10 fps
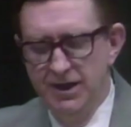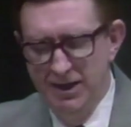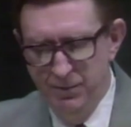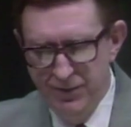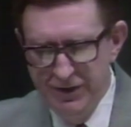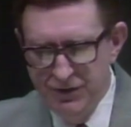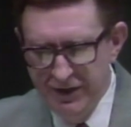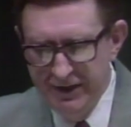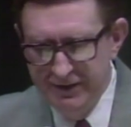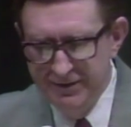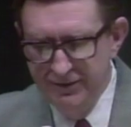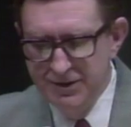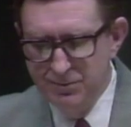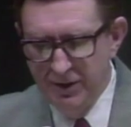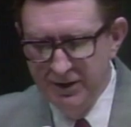Appreciate the
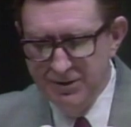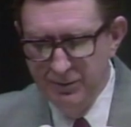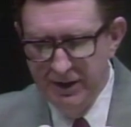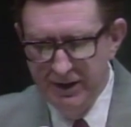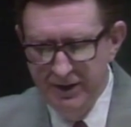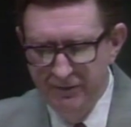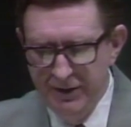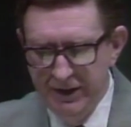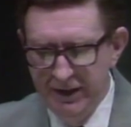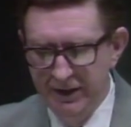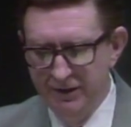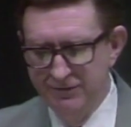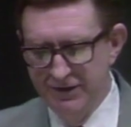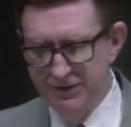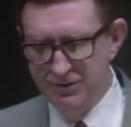responsibility of being an
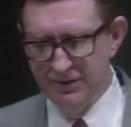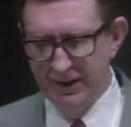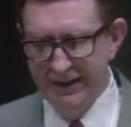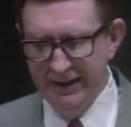individual